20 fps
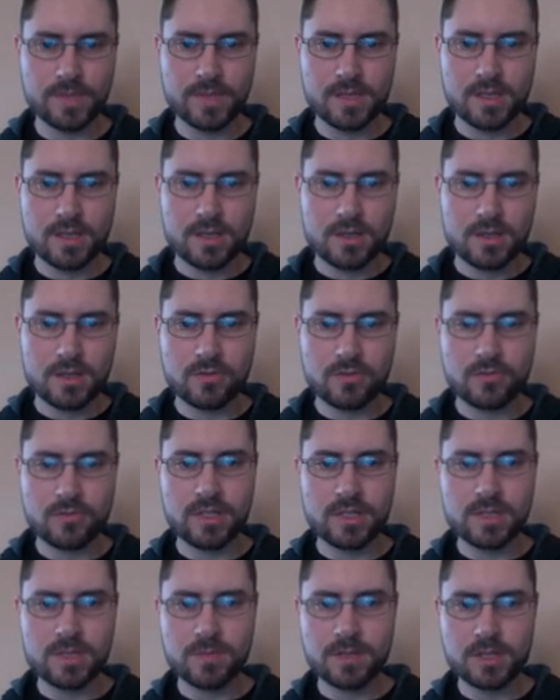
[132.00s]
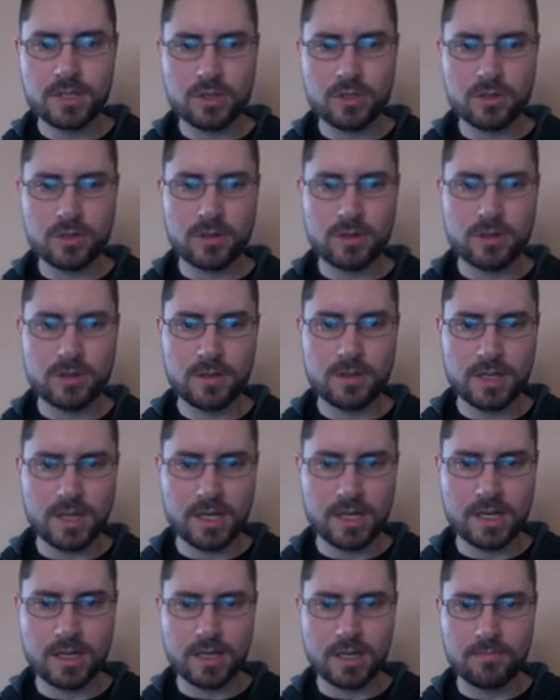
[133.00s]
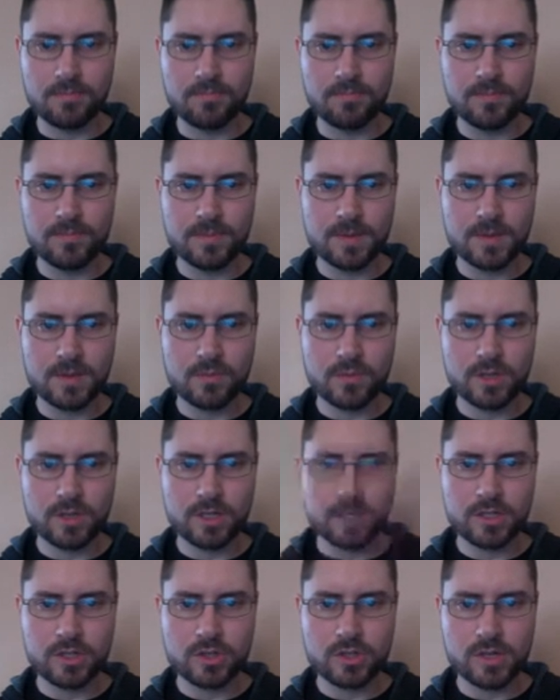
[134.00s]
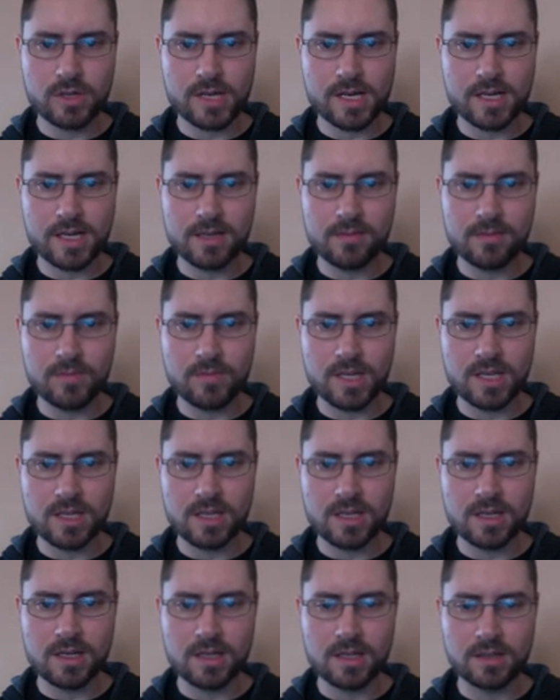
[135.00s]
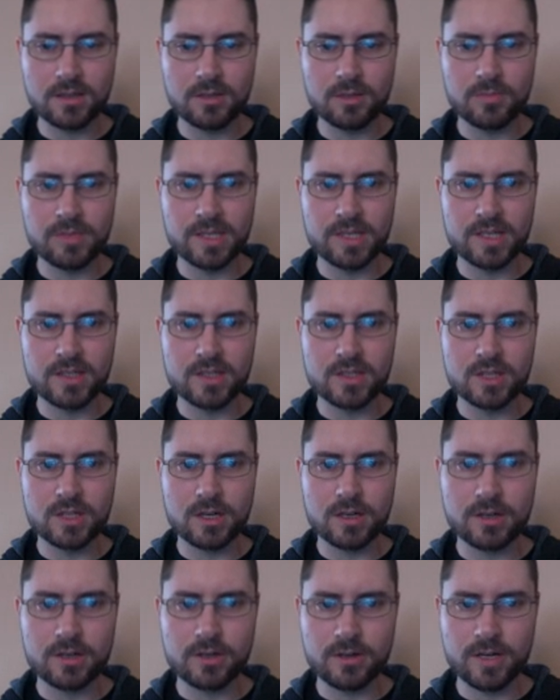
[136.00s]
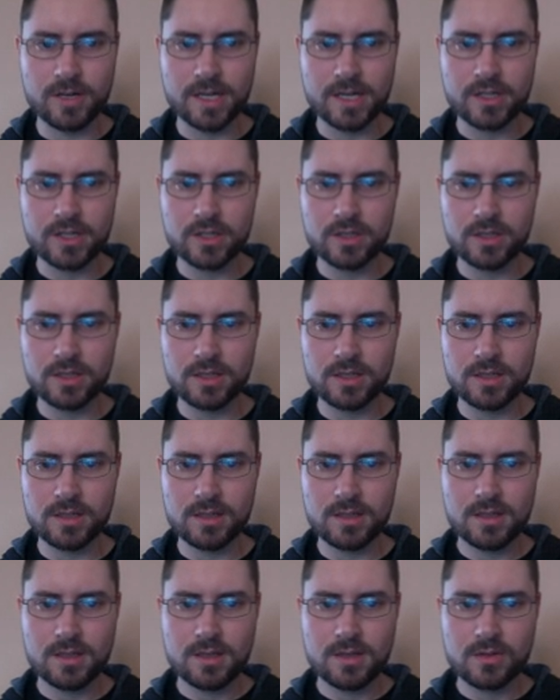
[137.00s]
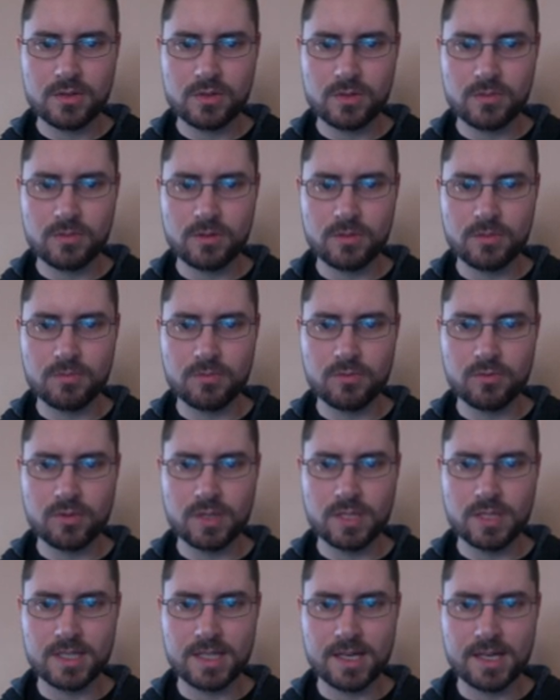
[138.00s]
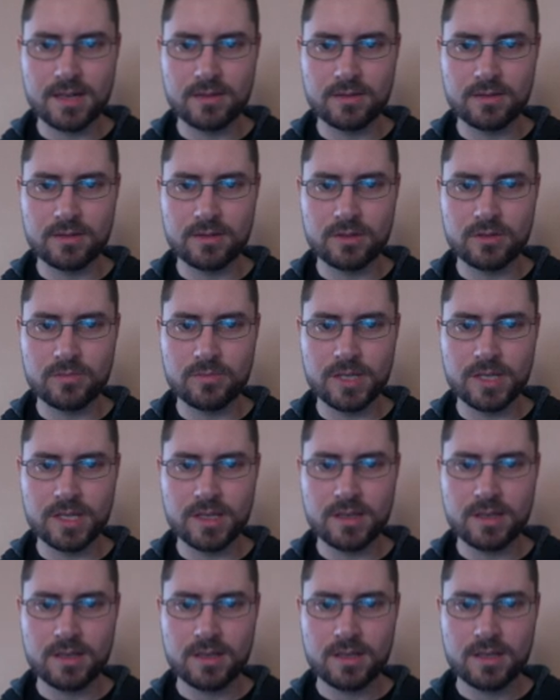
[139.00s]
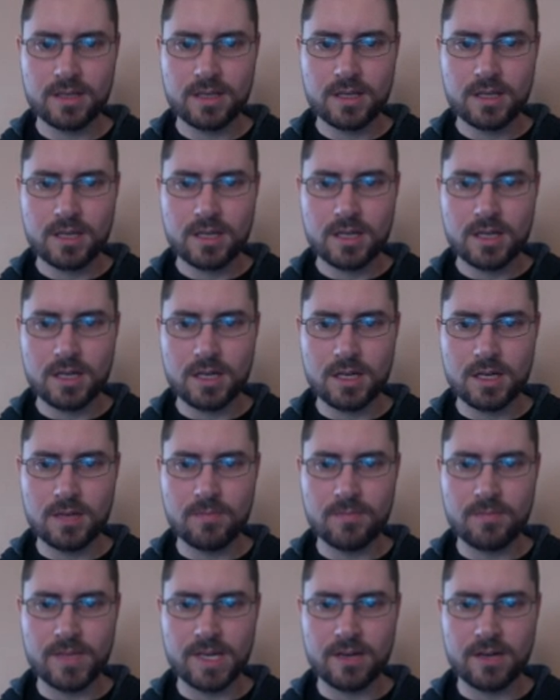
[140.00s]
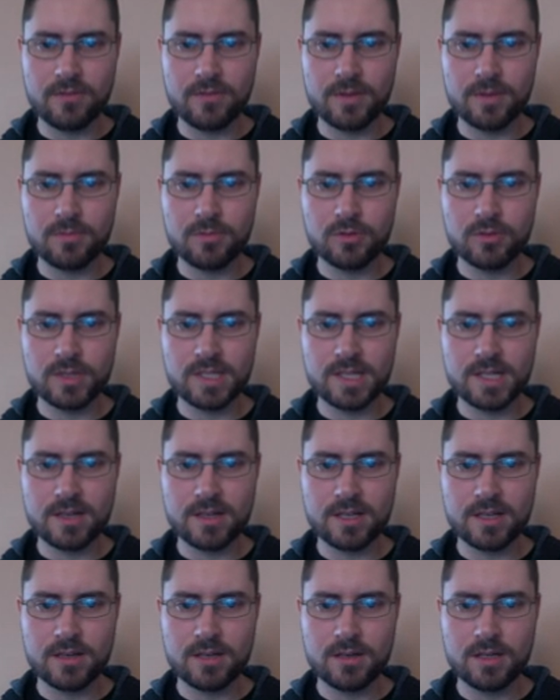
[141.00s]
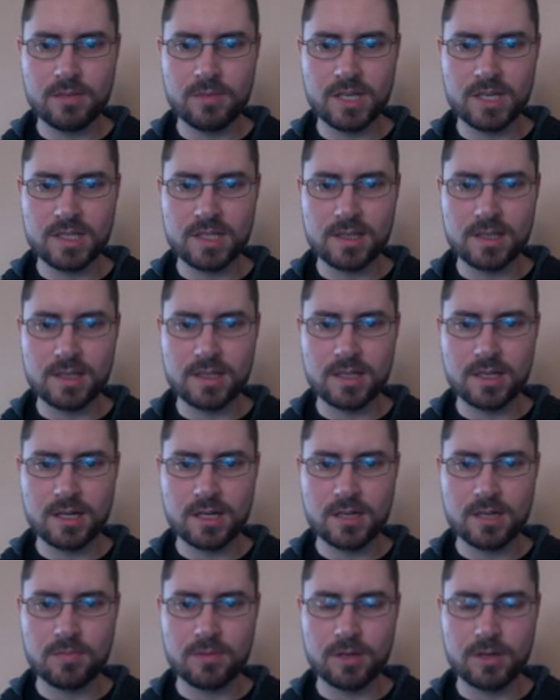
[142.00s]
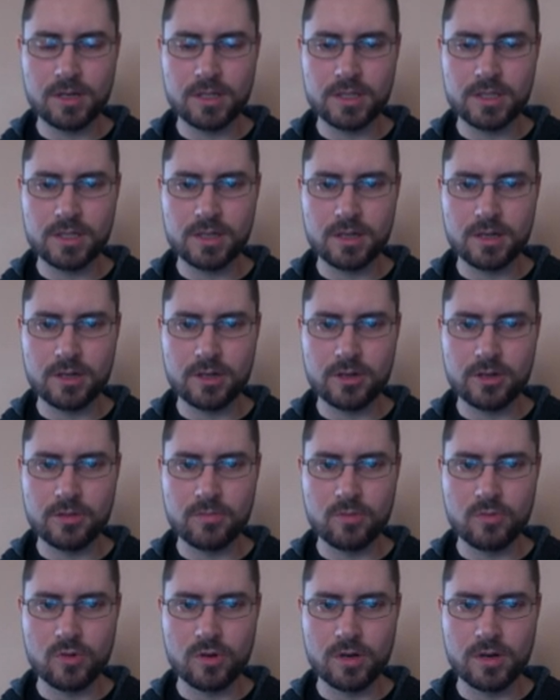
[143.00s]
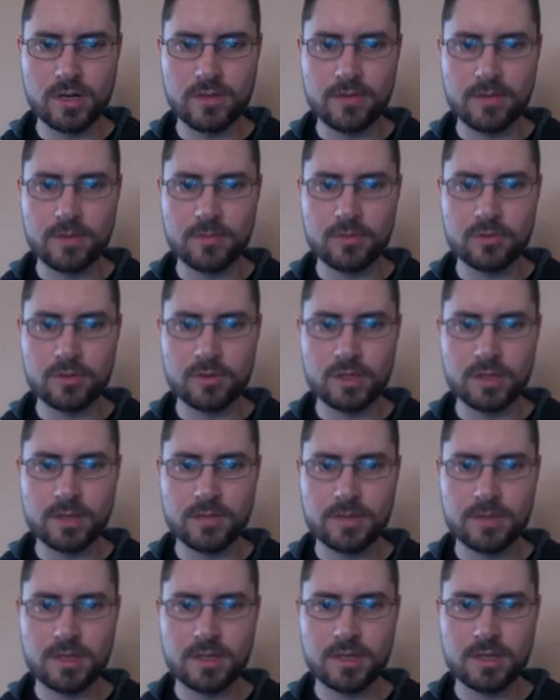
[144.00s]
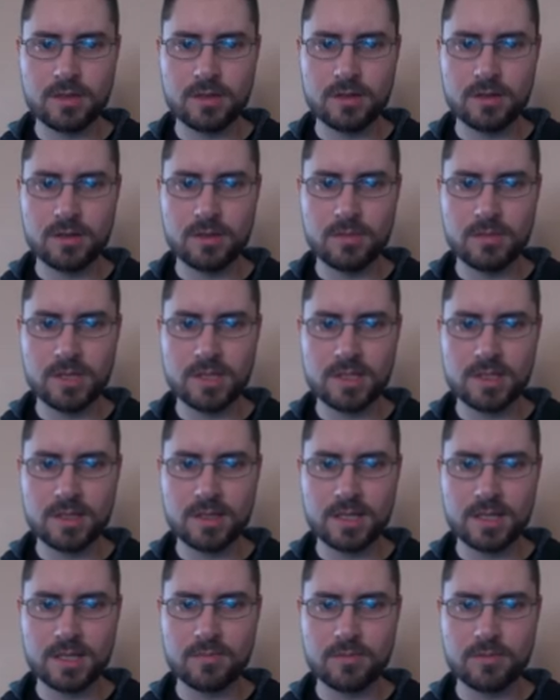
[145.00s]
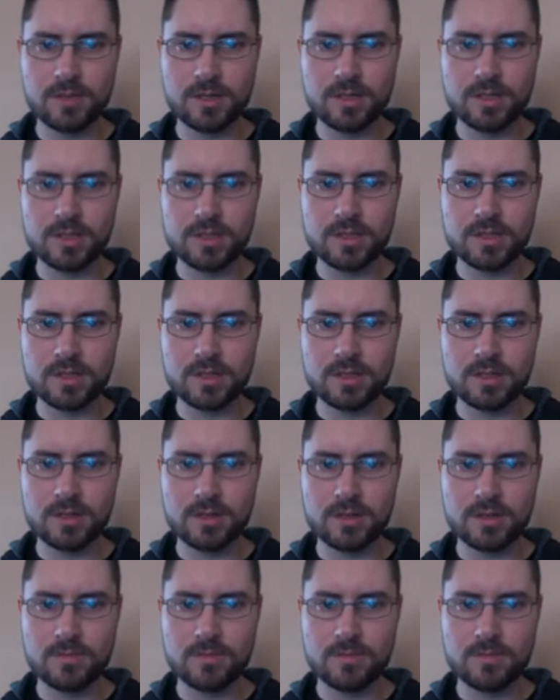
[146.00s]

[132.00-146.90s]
So for this picture, we're going to try making it a little bit darker, actually. So I'm going to pull it down a little bit. Now, if I pull it down here, it makes the dark parts darker more. If I pull it up here, it makes the light parts darker.